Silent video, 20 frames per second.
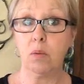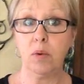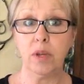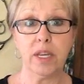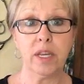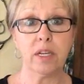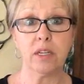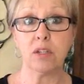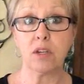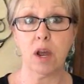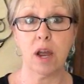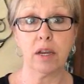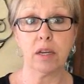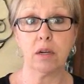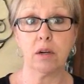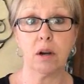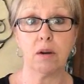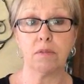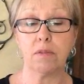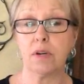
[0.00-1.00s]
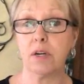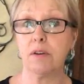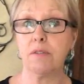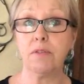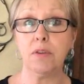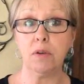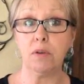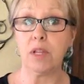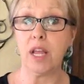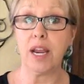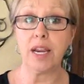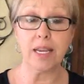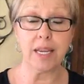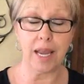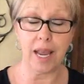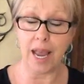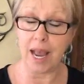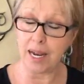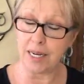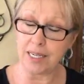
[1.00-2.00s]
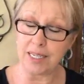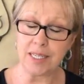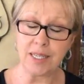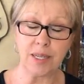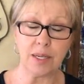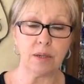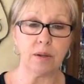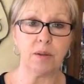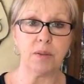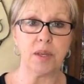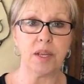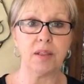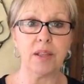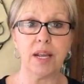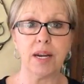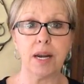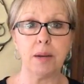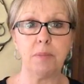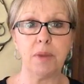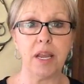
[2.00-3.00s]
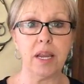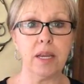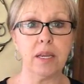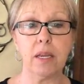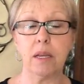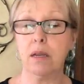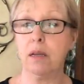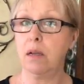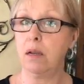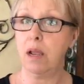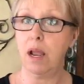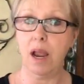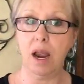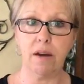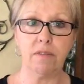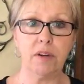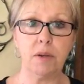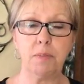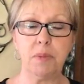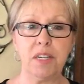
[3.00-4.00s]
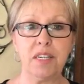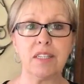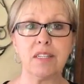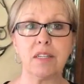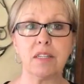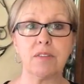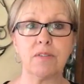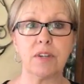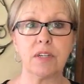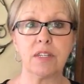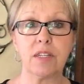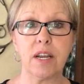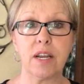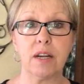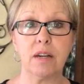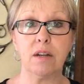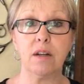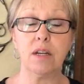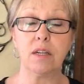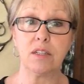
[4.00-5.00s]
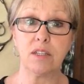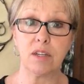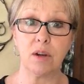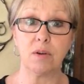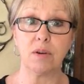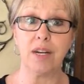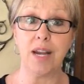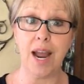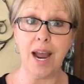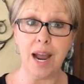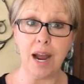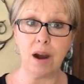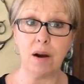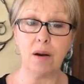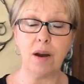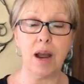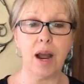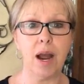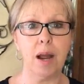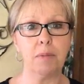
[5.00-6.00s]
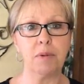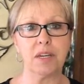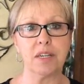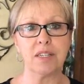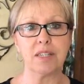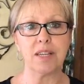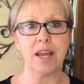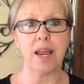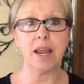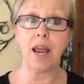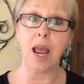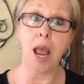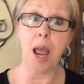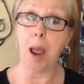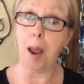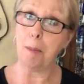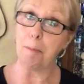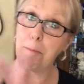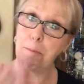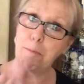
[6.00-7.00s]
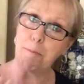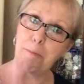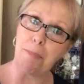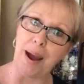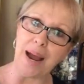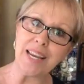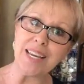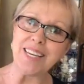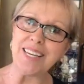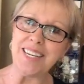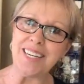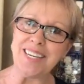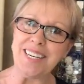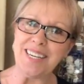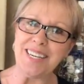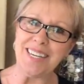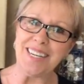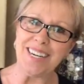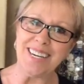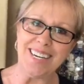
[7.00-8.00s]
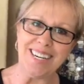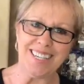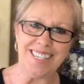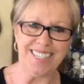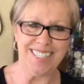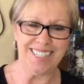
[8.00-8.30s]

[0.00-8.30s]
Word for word: we can talk it over. If you like any single thing that I make, every piece is for sale. So now I'm going to say, bye.